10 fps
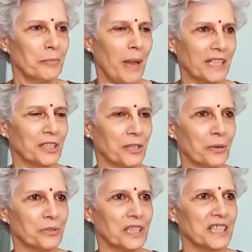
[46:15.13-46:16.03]

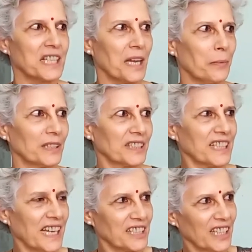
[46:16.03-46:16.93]
Mexico City at one
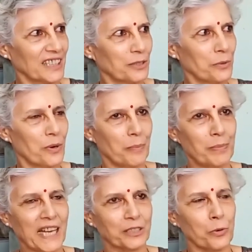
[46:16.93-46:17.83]
stage and to a
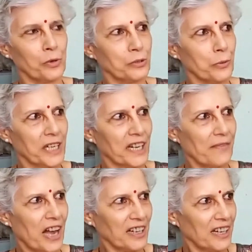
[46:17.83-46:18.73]
place called
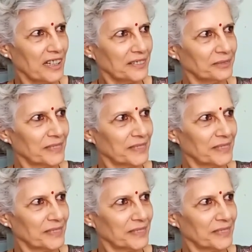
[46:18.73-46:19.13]
Cuernavaca,